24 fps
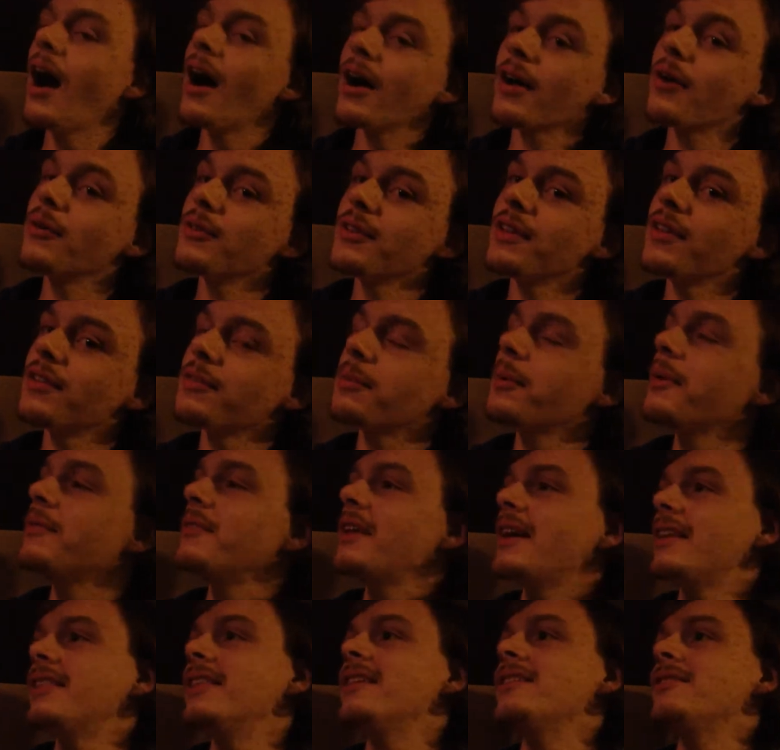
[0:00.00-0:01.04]
Go see this
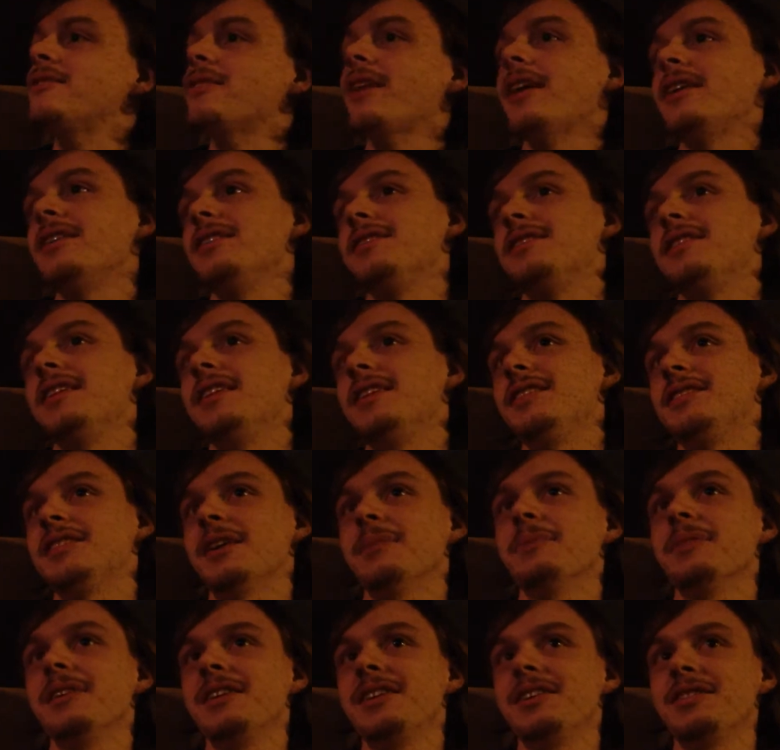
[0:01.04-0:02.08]
movie and then try to see
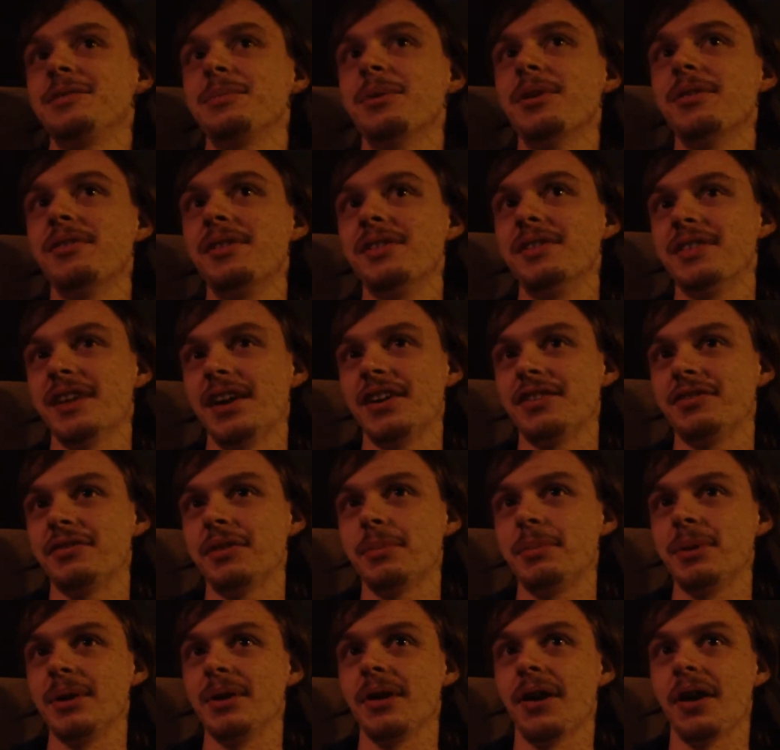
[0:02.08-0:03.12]
some of these movies that it's
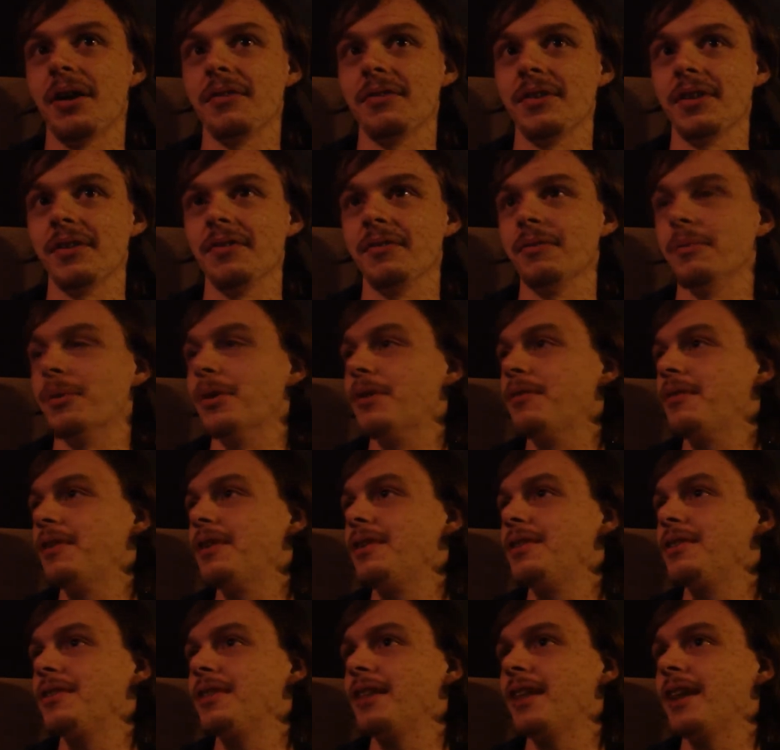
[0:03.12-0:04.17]
ripping off of.
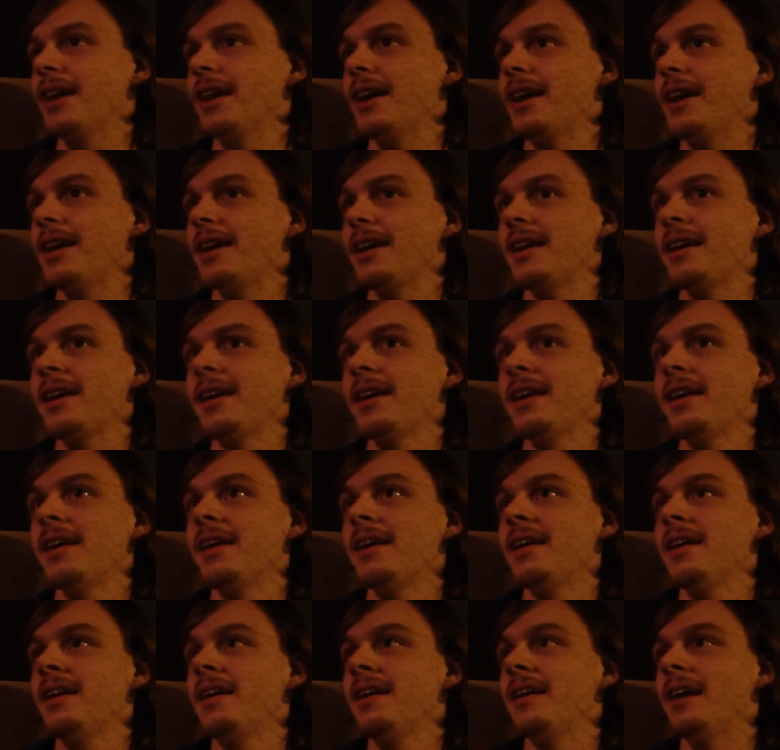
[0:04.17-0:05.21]
Movies like,
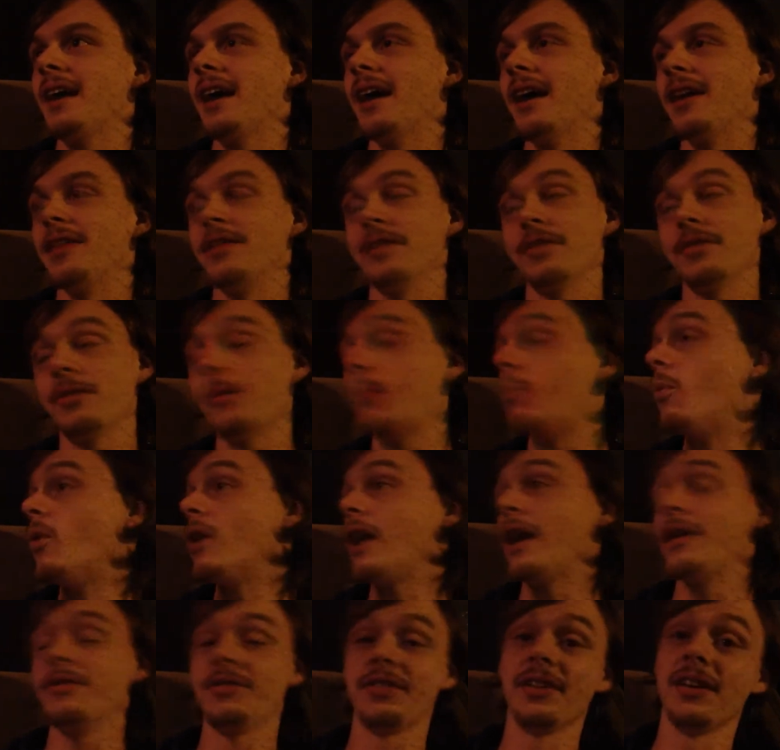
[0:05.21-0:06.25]
just from what
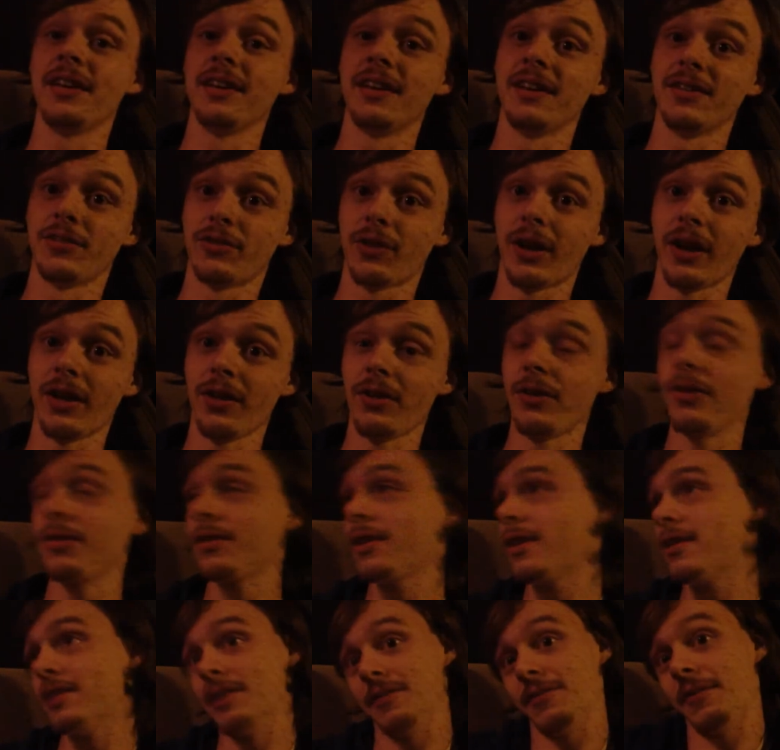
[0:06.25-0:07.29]
I've seen in
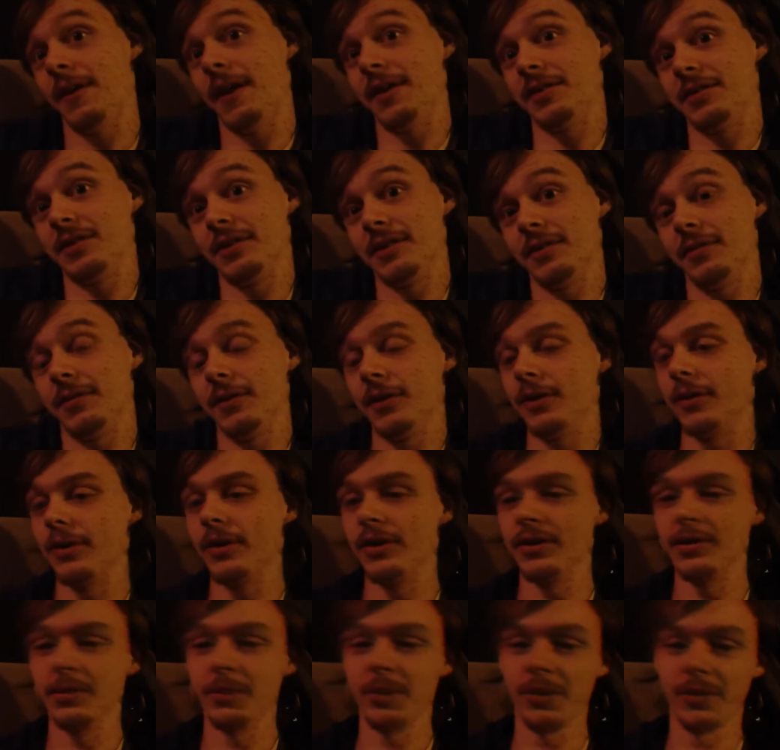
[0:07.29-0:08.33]
trailers, the Fast and the
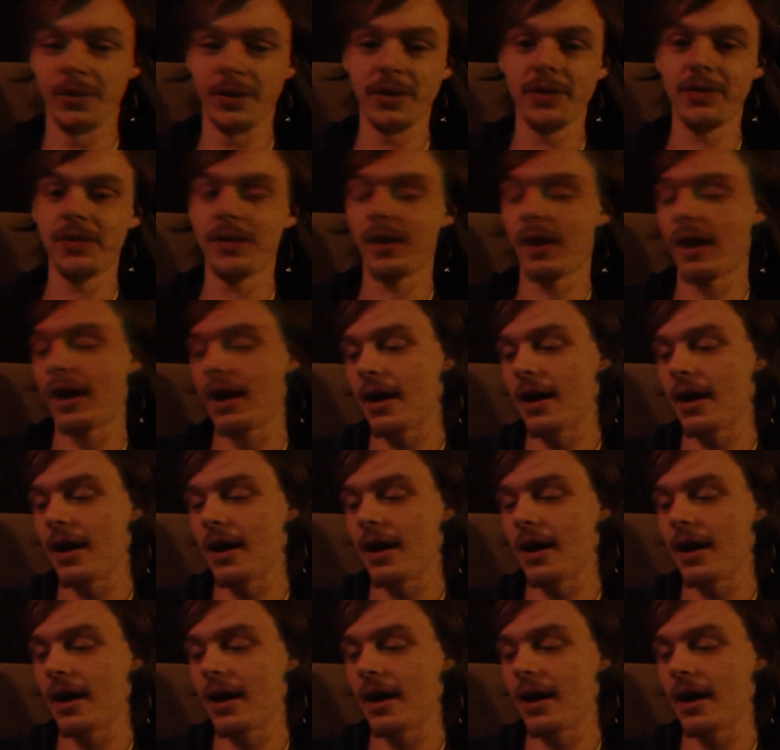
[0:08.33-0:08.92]
Furious movies.